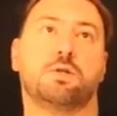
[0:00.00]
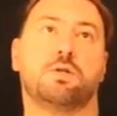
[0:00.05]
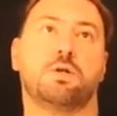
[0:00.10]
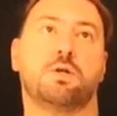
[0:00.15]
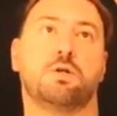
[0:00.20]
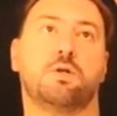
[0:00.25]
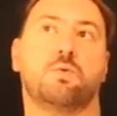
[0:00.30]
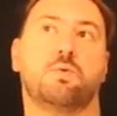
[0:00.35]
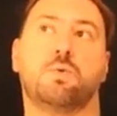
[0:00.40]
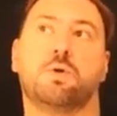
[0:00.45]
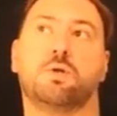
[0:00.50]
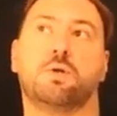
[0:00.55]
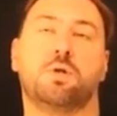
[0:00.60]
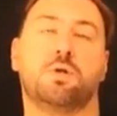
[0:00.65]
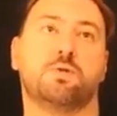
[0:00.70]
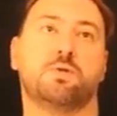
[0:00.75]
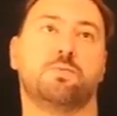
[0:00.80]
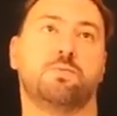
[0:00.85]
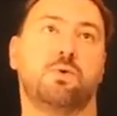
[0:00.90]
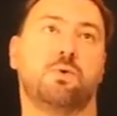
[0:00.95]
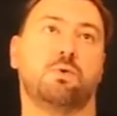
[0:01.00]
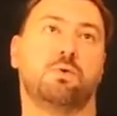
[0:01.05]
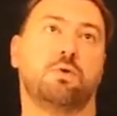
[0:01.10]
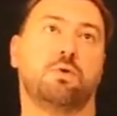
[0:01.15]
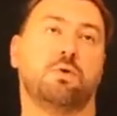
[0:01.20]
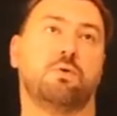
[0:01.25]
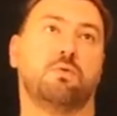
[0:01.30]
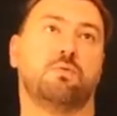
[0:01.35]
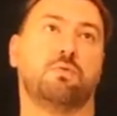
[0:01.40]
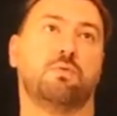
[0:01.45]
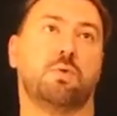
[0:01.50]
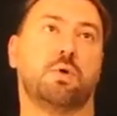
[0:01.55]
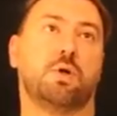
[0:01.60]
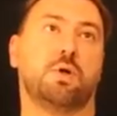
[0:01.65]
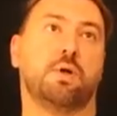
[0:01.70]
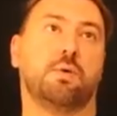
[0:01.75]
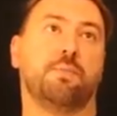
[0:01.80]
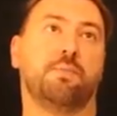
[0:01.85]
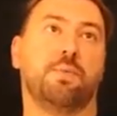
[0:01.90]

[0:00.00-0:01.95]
another one is purely of y.